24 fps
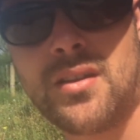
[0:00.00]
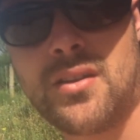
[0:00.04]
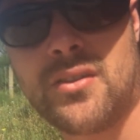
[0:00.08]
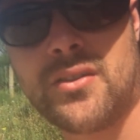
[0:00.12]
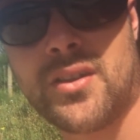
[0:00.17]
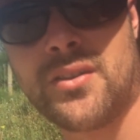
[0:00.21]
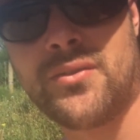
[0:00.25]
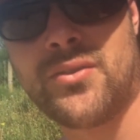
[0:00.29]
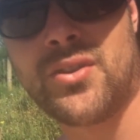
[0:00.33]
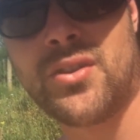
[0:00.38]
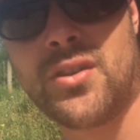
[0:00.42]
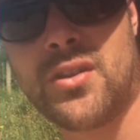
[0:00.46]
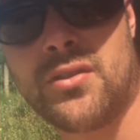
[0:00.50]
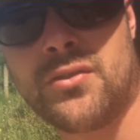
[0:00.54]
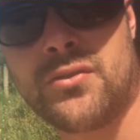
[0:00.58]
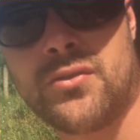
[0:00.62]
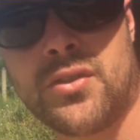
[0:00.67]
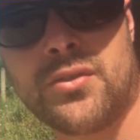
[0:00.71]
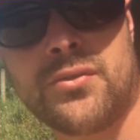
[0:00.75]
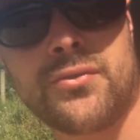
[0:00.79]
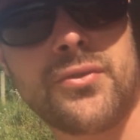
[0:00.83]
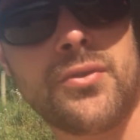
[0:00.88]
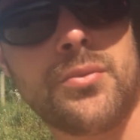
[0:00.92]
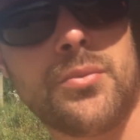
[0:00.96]
I'll give you another
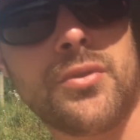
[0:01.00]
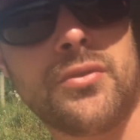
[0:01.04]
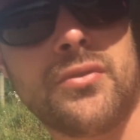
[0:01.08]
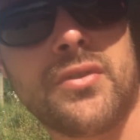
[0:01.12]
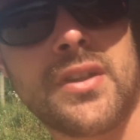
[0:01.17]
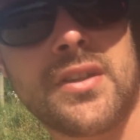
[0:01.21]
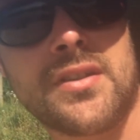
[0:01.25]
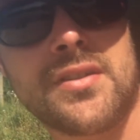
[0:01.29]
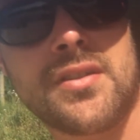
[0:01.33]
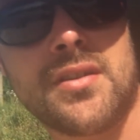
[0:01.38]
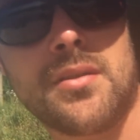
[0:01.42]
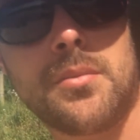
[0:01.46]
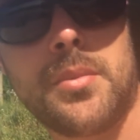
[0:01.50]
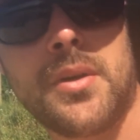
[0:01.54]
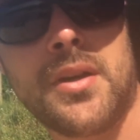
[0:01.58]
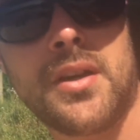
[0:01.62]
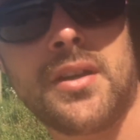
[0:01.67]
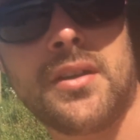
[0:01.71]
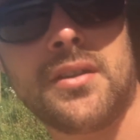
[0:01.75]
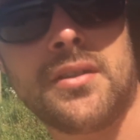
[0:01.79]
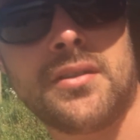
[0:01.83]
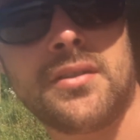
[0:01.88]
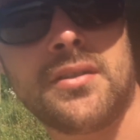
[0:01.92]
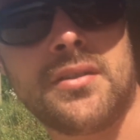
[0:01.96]
run through my rigs in a
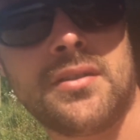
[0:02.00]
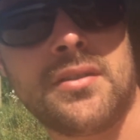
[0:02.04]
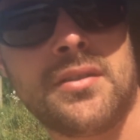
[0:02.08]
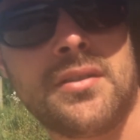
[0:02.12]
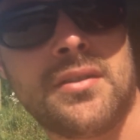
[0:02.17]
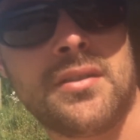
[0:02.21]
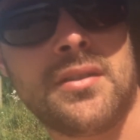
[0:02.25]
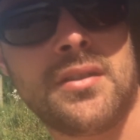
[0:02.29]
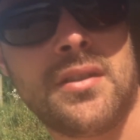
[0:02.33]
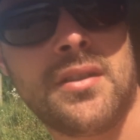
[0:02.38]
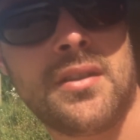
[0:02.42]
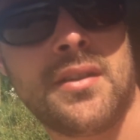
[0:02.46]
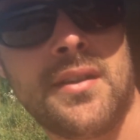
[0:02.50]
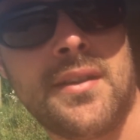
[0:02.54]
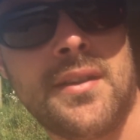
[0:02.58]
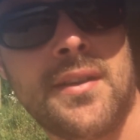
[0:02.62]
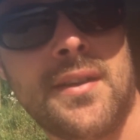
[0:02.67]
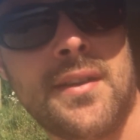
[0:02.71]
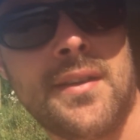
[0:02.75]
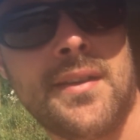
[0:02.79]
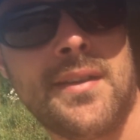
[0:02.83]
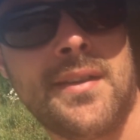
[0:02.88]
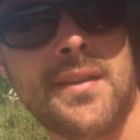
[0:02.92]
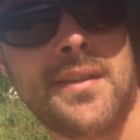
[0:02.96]
bit,
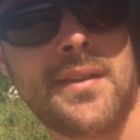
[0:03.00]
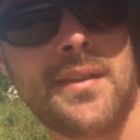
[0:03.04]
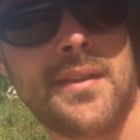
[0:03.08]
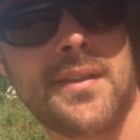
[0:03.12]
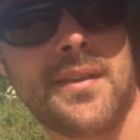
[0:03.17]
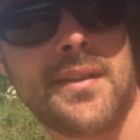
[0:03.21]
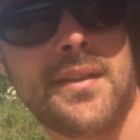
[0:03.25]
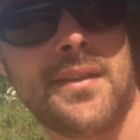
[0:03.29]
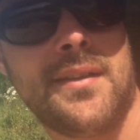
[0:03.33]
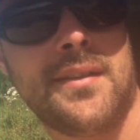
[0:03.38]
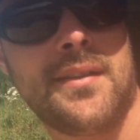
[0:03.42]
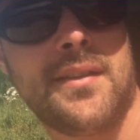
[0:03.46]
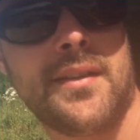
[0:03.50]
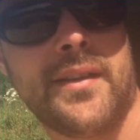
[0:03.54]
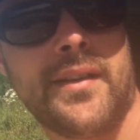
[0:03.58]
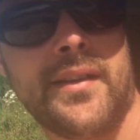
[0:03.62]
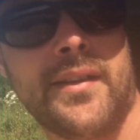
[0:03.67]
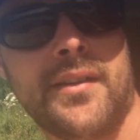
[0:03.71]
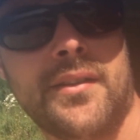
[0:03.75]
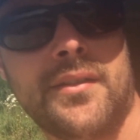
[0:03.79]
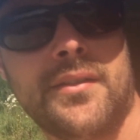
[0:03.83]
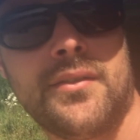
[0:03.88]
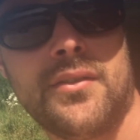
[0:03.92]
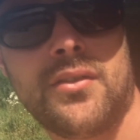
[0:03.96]
and
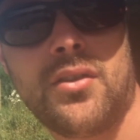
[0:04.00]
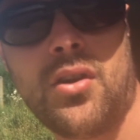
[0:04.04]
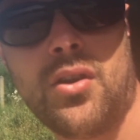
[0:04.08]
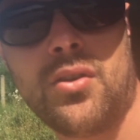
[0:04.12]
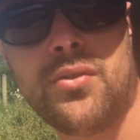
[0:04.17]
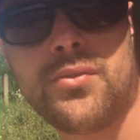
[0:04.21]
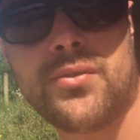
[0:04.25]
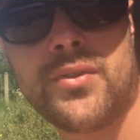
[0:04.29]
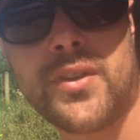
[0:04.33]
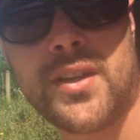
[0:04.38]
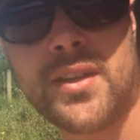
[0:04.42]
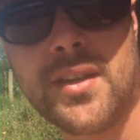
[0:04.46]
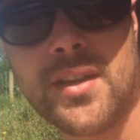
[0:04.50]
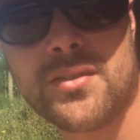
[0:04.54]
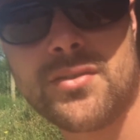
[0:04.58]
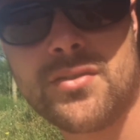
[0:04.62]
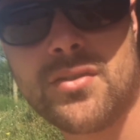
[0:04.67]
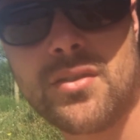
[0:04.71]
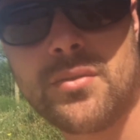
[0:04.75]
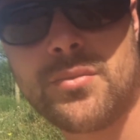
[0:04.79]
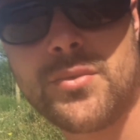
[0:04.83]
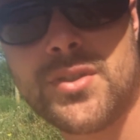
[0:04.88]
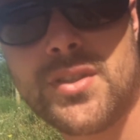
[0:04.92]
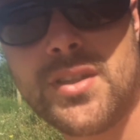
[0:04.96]
hopefully next
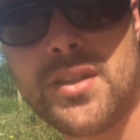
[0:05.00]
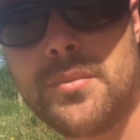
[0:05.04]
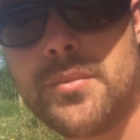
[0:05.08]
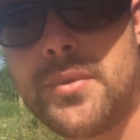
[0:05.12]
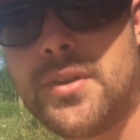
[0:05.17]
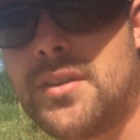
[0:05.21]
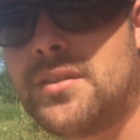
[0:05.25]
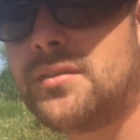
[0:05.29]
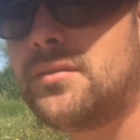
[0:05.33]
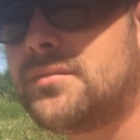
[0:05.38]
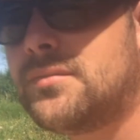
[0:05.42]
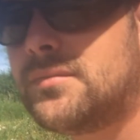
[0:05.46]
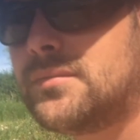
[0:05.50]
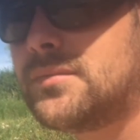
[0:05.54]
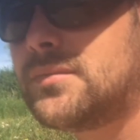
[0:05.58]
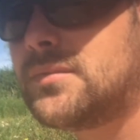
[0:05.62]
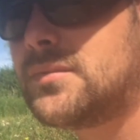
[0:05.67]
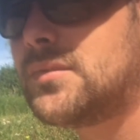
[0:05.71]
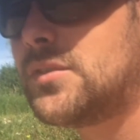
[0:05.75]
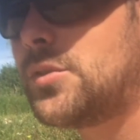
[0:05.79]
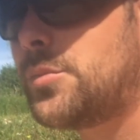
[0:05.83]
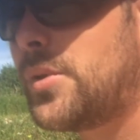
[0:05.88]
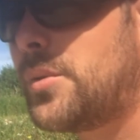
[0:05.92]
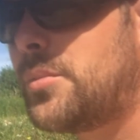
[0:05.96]
time you see me
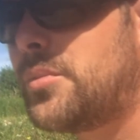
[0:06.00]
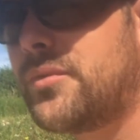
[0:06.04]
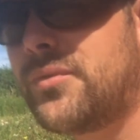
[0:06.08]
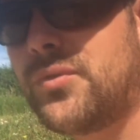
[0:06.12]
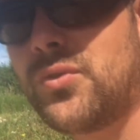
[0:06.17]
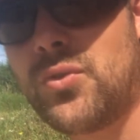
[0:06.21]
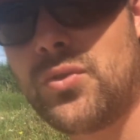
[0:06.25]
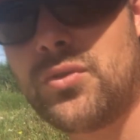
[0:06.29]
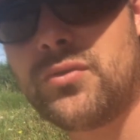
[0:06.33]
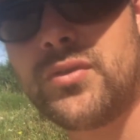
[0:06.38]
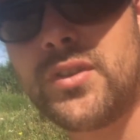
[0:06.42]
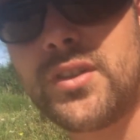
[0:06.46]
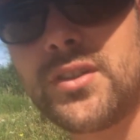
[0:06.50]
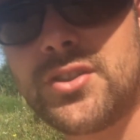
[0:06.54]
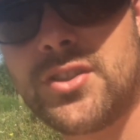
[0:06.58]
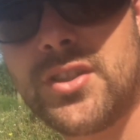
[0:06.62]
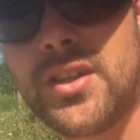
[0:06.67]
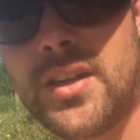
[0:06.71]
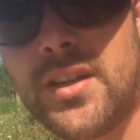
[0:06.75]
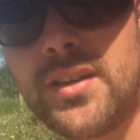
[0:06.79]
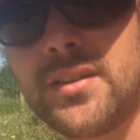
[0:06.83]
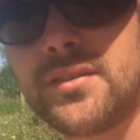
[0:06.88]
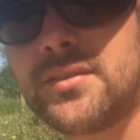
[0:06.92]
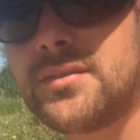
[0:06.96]
it'll be before the rig
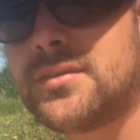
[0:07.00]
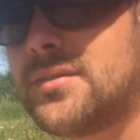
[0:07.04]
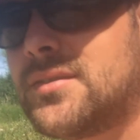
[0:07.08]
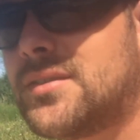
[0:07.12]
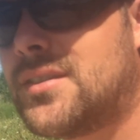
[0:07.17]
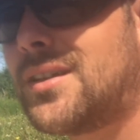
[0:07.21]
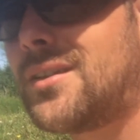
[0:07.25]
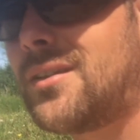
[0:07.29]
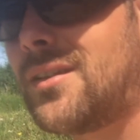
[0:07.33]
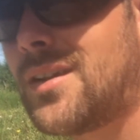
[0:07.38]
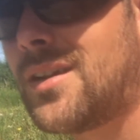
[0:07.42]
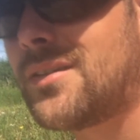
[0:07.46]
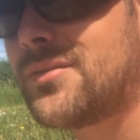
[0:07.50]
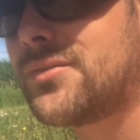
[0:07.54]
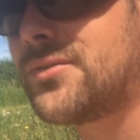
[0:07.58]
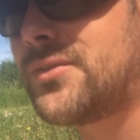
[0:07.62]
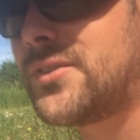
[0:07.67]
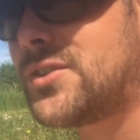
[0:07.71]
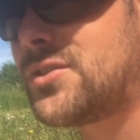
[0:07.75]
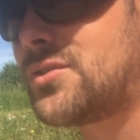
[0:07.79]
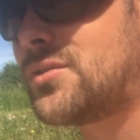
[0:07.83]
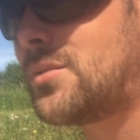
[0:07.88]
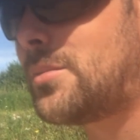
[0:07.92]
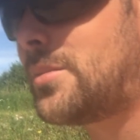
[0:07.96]
chat and I'll have a
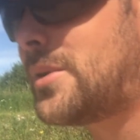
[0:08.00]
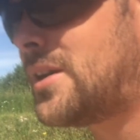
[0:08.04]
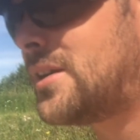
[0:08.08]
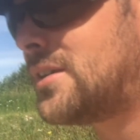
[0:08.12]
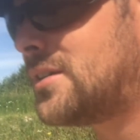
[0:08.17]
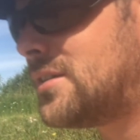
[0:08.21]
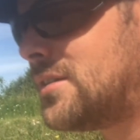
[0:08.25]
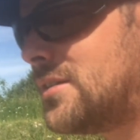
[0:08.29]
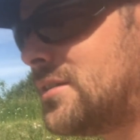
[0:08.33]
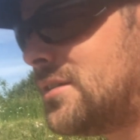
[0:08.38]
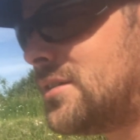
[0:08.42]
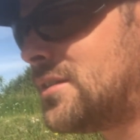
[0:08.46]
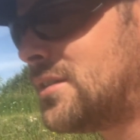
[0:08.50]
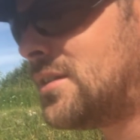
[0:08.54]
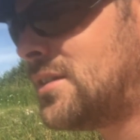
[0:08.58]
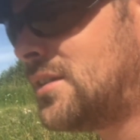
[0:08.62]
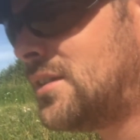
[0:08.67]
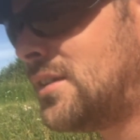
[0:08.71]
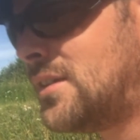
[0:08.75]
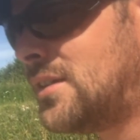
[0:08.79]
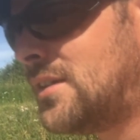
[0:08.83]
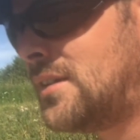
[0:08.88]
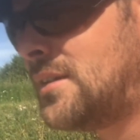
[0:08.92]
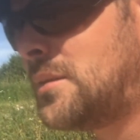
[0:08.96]
fish on the bank.
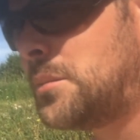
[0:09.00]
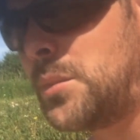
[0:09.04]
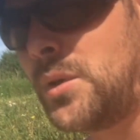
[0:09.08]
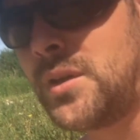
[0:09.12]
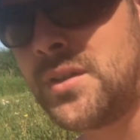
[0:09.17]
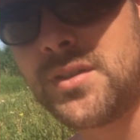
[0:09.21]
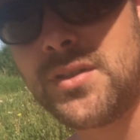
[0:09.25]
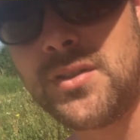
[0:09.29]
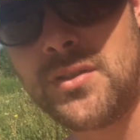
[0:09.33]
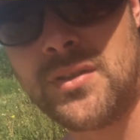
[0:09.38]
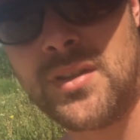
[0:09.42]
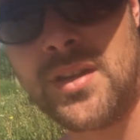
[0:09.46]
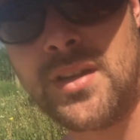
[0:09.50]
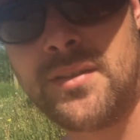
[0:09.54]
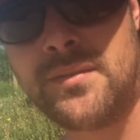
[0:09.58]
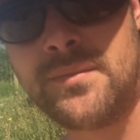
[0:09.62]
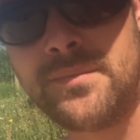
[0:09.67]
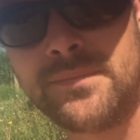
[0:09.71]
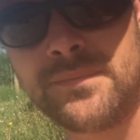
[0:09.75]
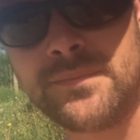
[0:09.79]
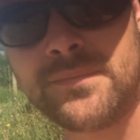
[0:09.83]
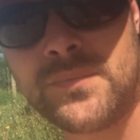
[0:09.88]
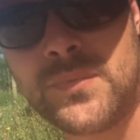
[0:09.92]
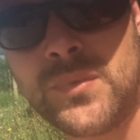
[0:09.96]
But until then,
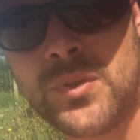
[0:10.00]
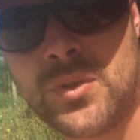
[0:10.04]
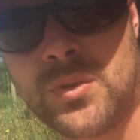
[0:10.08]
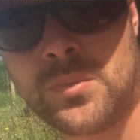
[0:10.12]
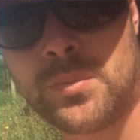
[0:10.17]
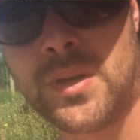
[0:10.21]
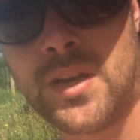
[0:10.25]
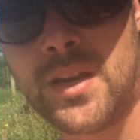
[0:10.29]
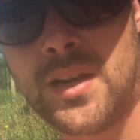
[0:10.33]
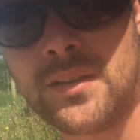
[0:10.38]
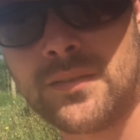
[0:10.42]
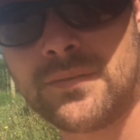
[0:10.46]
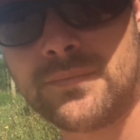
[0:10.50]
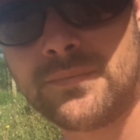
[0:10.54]
goodbye.